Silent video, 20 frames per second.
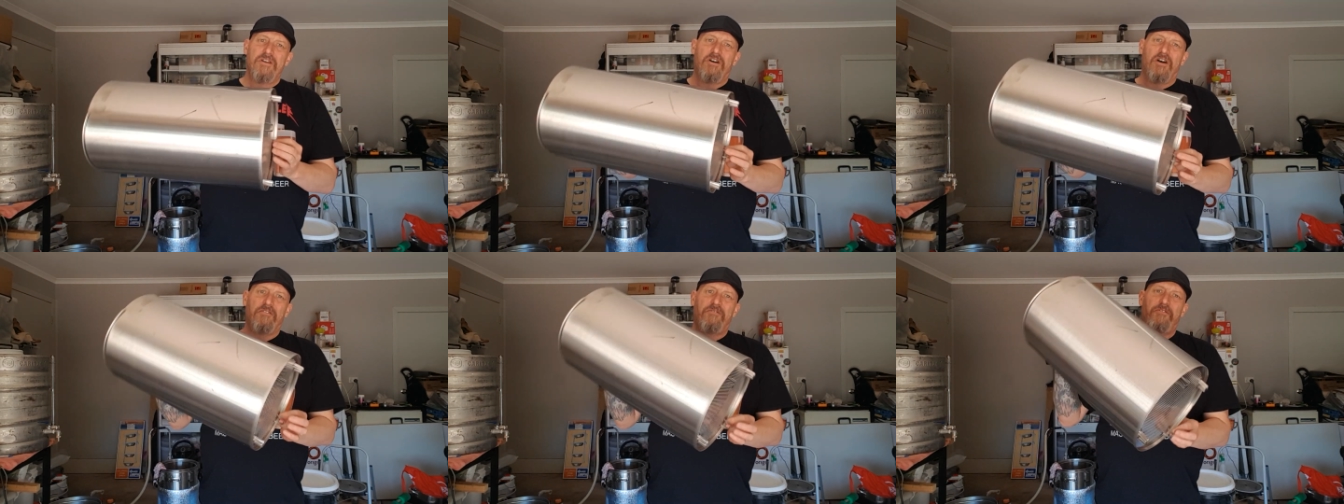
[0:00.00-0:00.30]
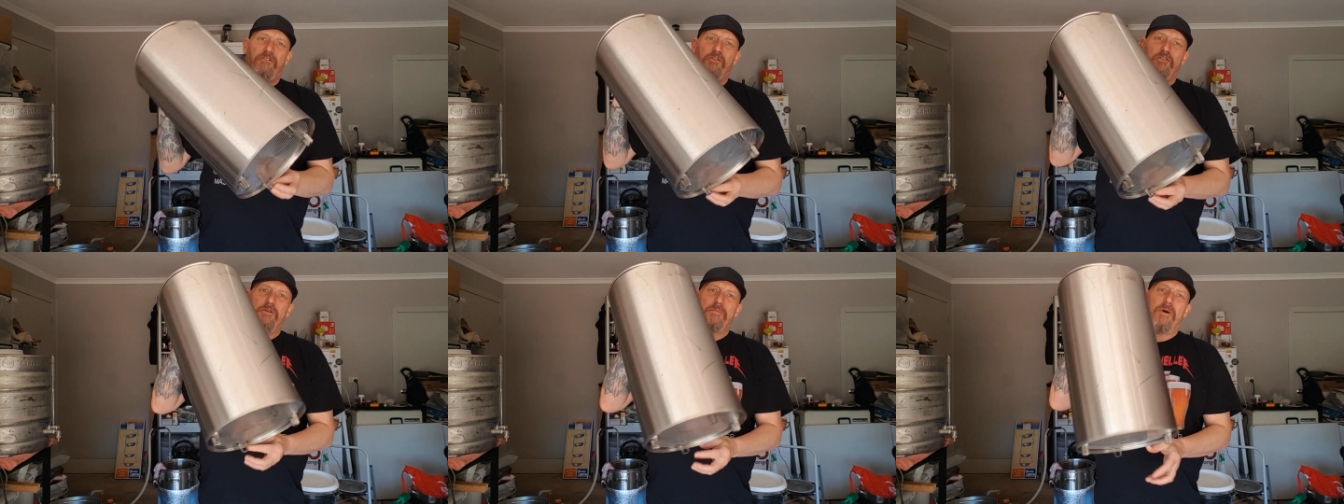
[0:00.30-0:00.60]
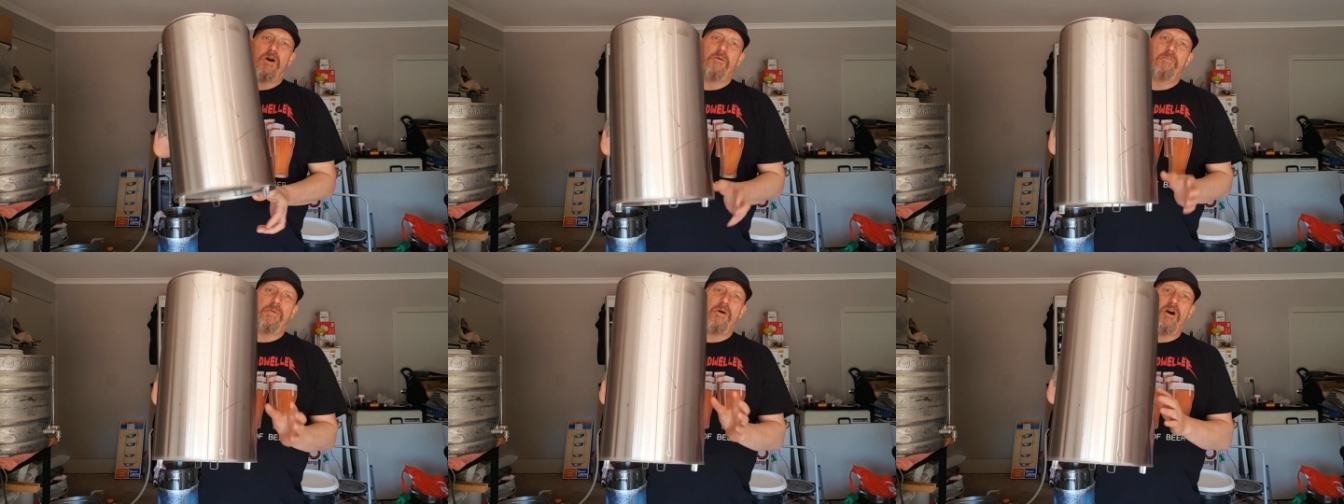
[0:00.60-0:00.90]
I'd fill the
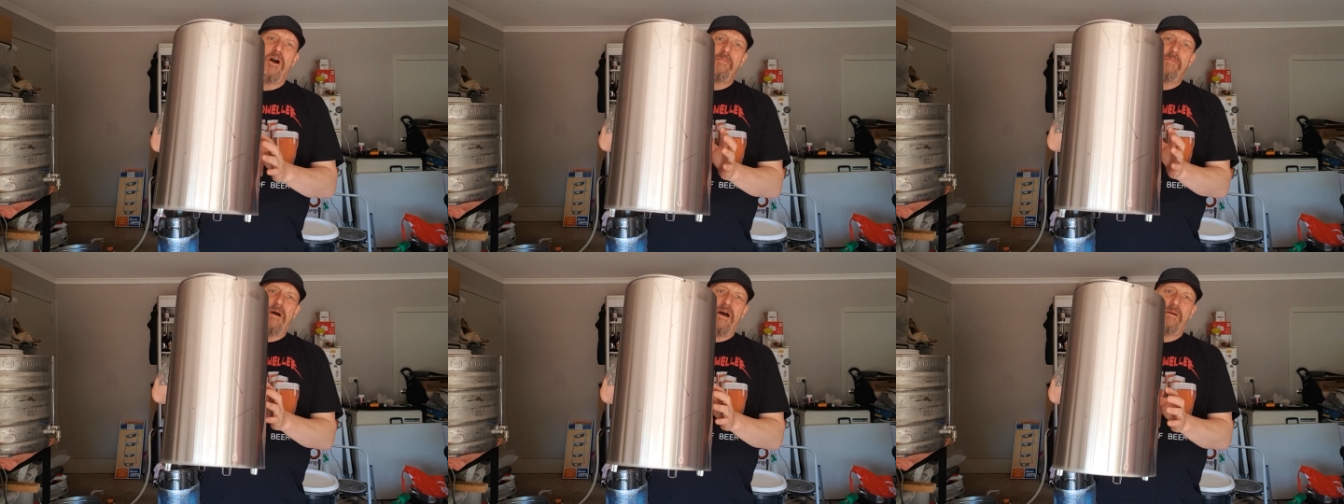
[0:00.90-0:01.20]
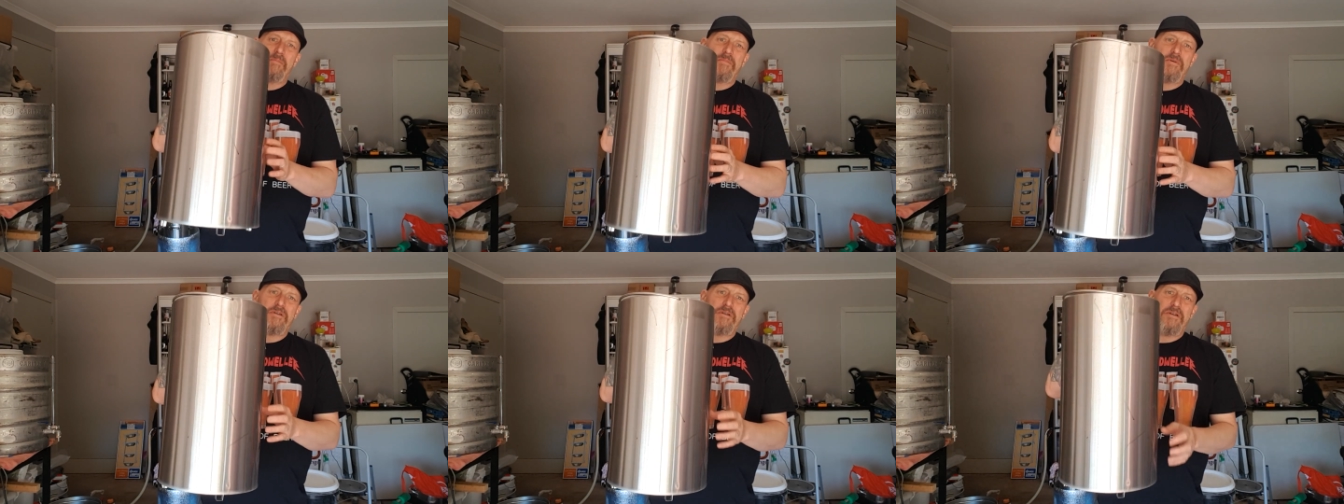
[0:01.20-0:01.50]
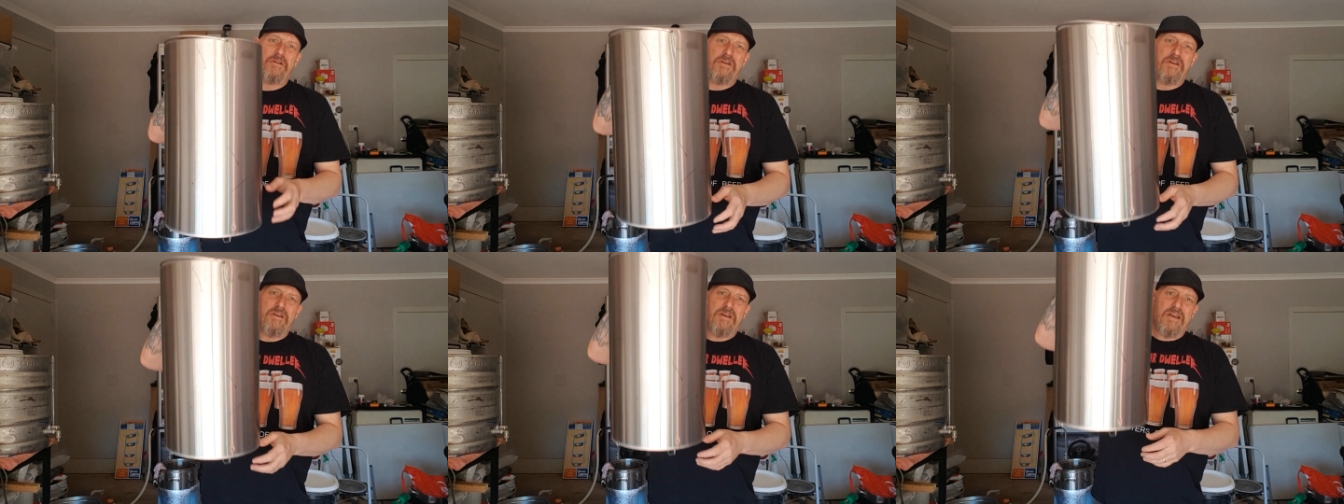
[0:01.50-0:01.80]
malt pipe up
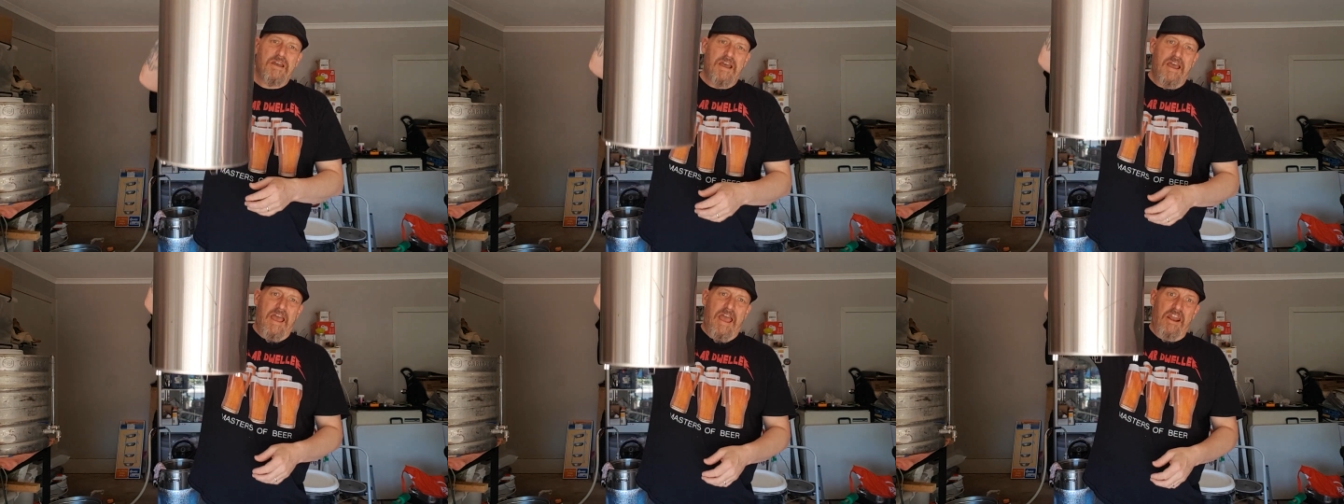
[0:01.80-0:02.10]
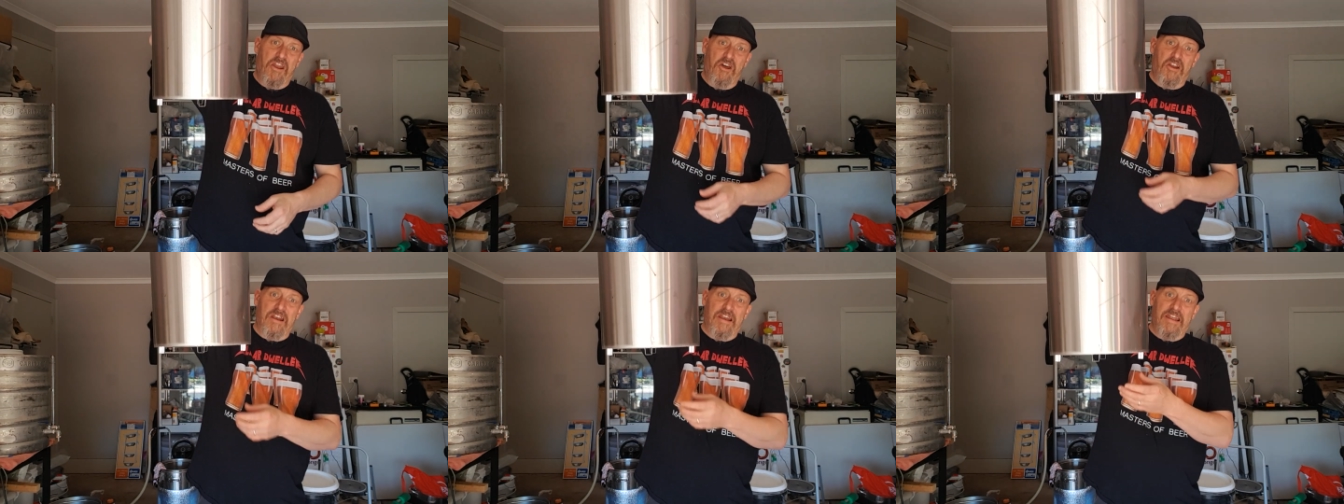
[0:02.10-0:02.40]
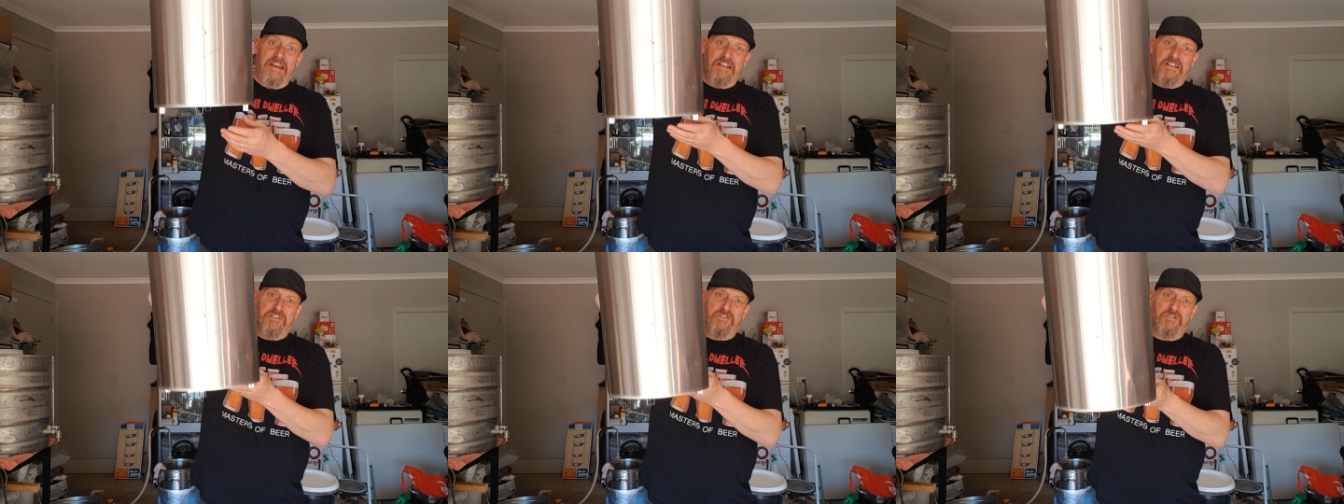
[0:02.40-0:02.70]
and I'd
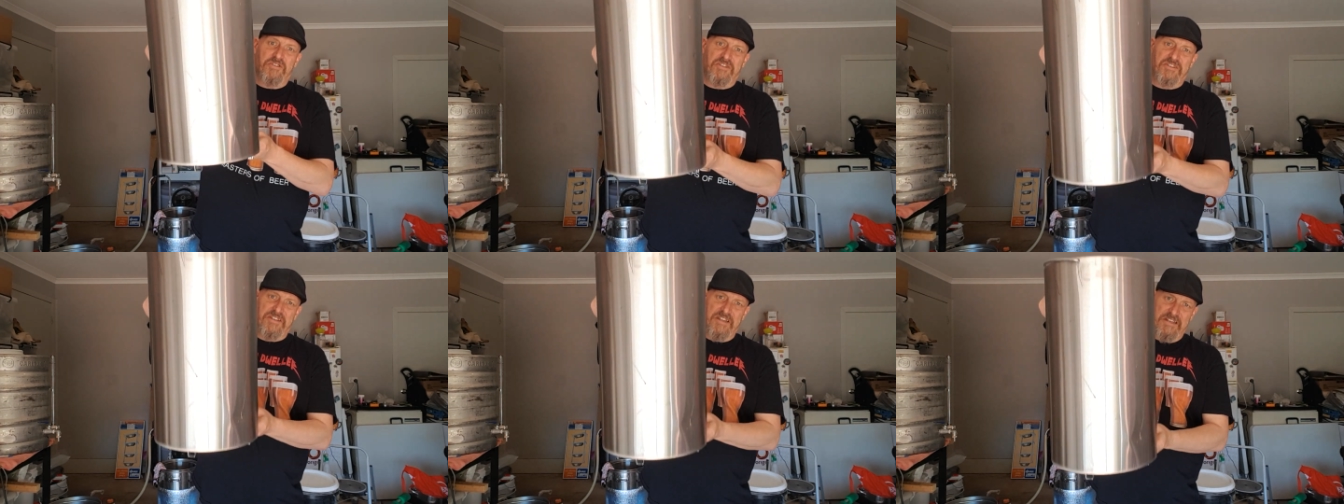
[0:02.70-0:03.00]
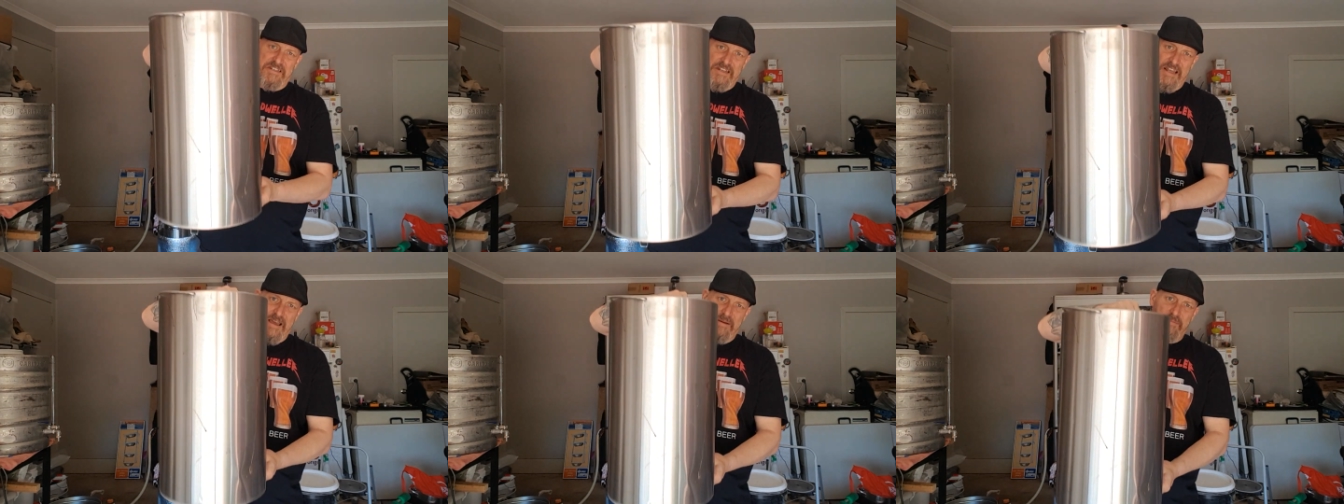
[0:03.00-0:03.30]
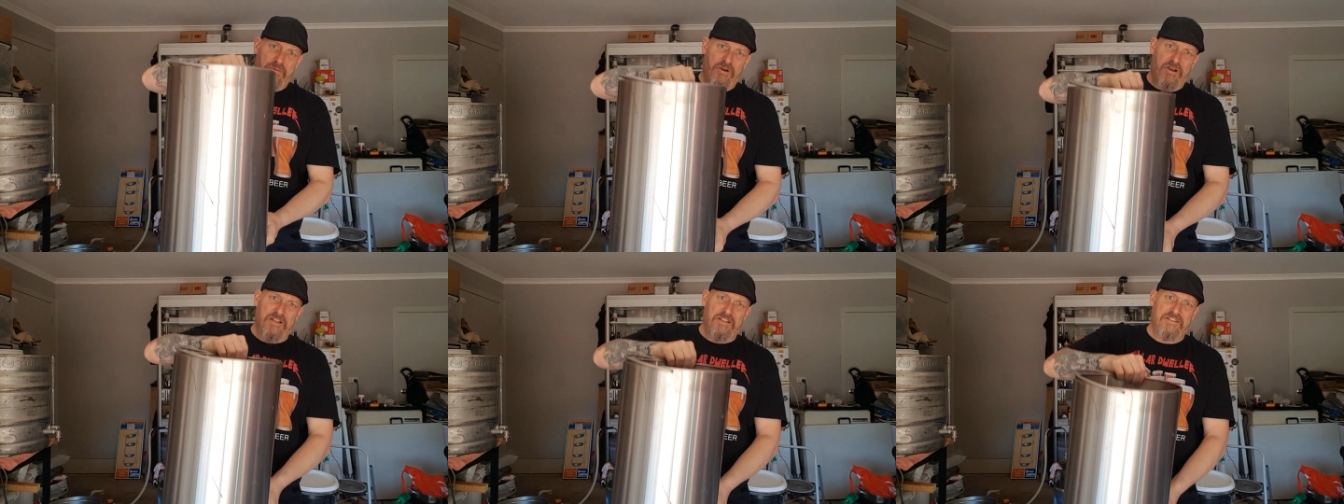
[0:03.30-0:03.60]
let it sort of sink
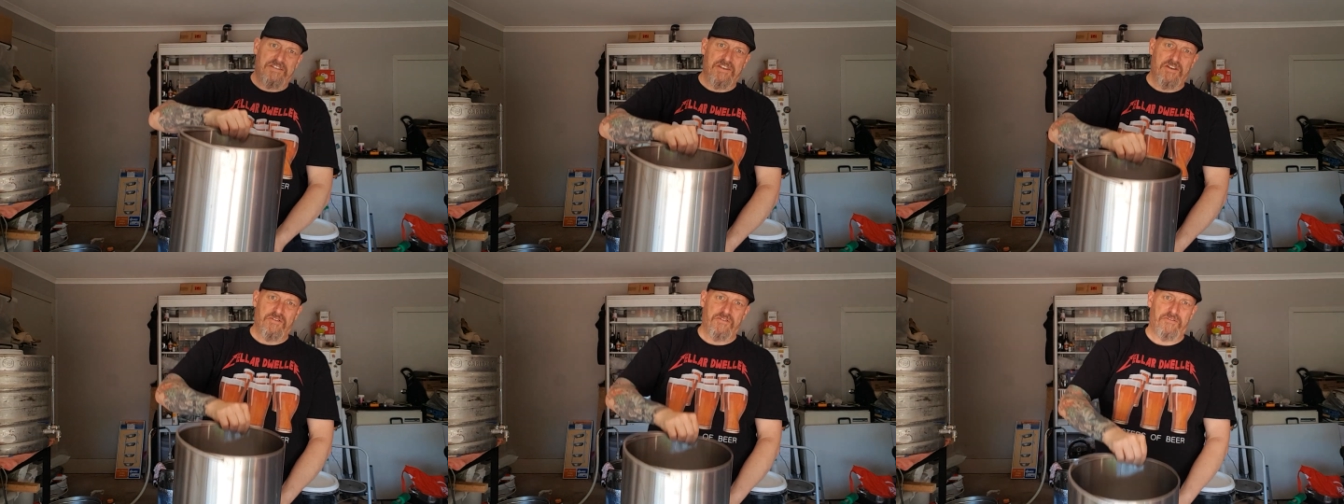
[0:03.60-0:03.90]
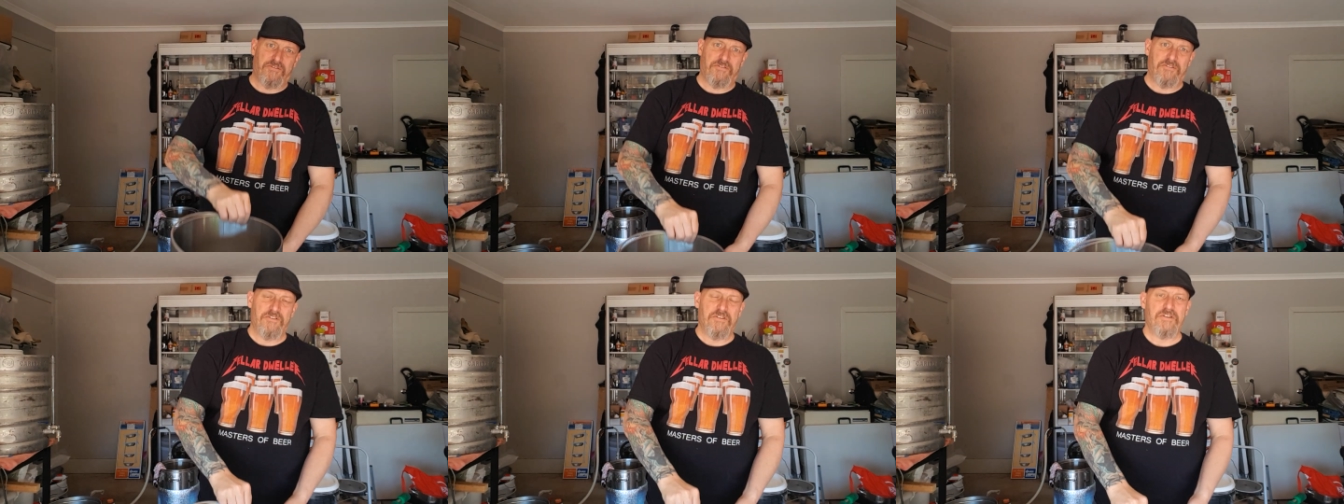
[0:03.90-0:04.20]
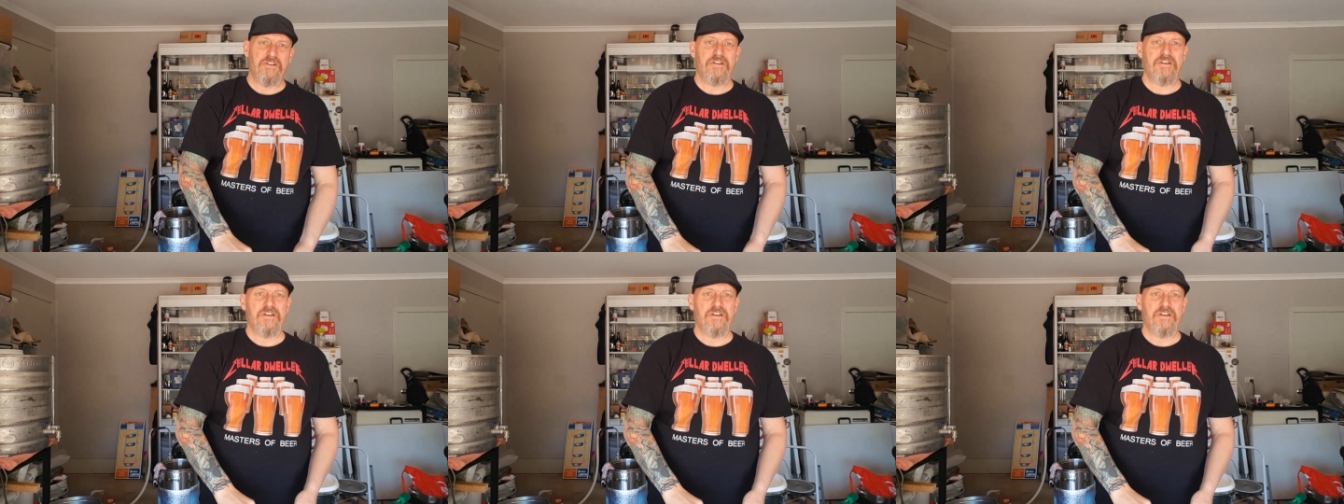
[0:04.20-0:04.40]
down by itself